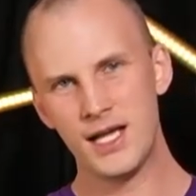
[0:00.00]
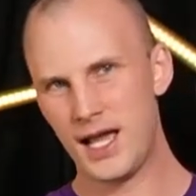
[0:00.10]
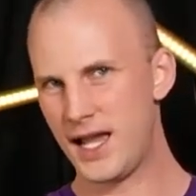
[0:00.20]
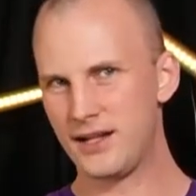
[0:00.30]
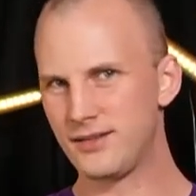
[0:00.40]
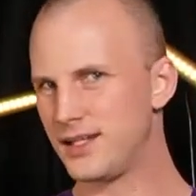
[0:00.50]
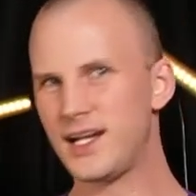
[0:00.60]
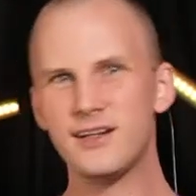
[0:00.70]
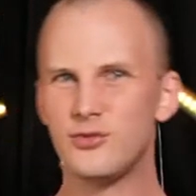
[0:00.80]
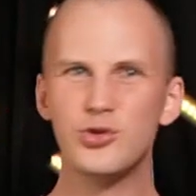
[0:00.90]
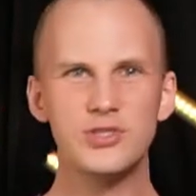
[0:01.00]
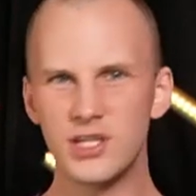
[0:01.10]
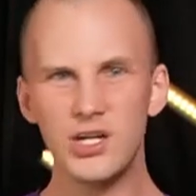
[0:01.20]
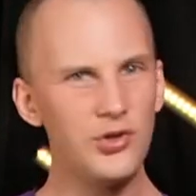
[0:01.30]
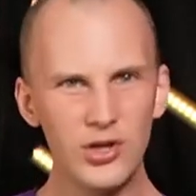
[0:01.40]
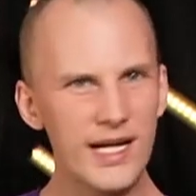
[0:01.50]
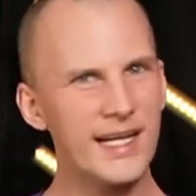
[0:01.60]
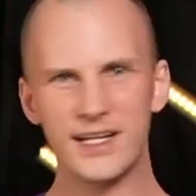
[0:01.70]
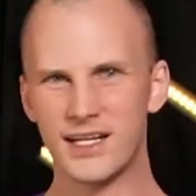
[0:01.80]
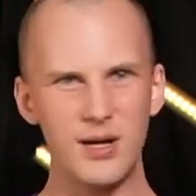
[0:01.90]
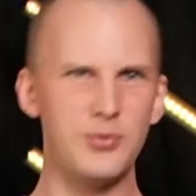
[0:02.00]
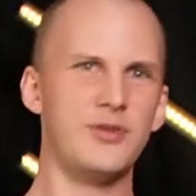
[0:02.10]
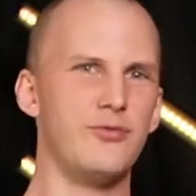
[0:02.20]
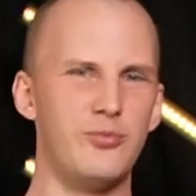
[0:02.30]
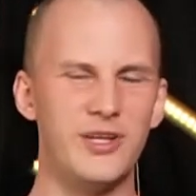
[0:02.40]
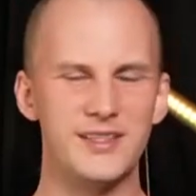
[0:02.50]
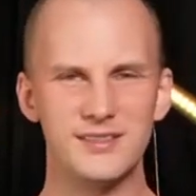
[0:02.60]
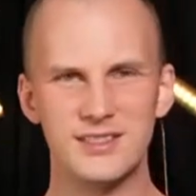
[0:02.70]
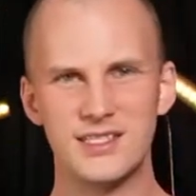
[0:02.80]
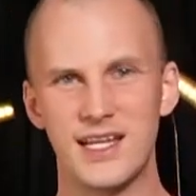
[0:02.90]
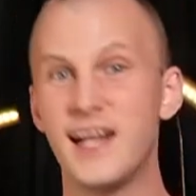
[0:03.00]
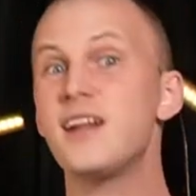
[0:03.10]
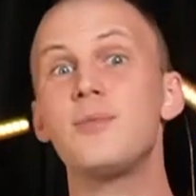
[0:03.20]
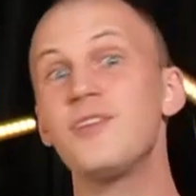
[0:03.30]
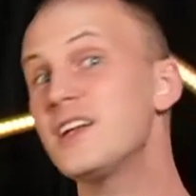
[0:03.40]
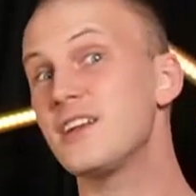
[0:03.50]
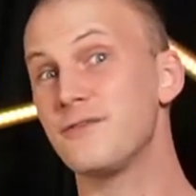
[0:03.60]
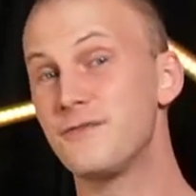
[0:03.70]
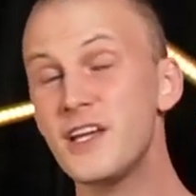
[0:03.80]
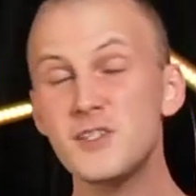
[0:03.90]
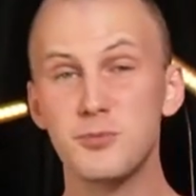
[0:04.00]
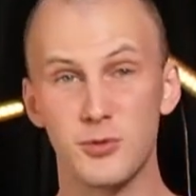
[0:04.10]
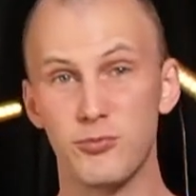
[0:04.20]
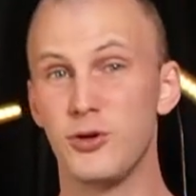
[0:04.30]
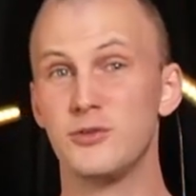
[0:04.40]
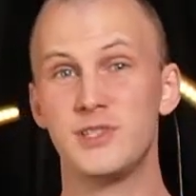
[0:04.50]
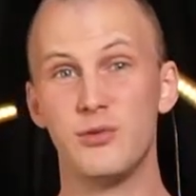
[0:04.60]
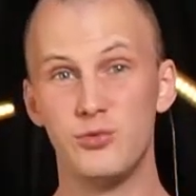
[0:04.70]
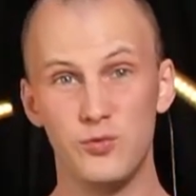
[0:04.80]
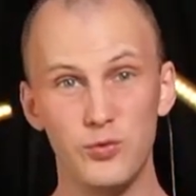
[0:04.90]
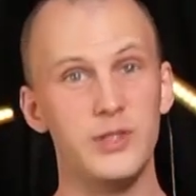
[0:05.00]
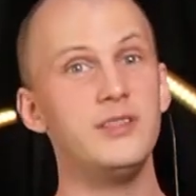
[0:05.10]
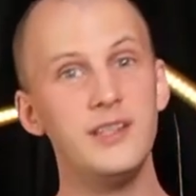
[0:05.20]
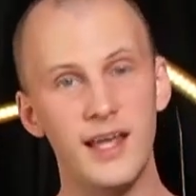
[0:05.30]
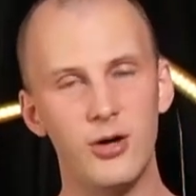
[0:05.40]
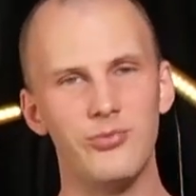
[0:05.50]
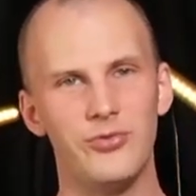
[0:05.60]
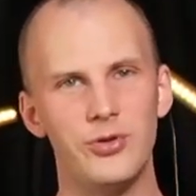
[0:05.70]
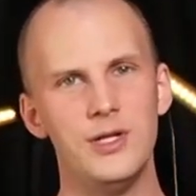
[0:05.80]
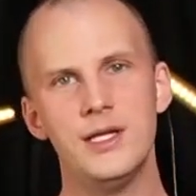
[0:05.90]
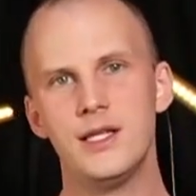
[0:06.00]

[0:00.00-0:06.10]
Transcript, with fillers: I kind of looked online at a couple different places and ended up finding a Facebook post that was really helpful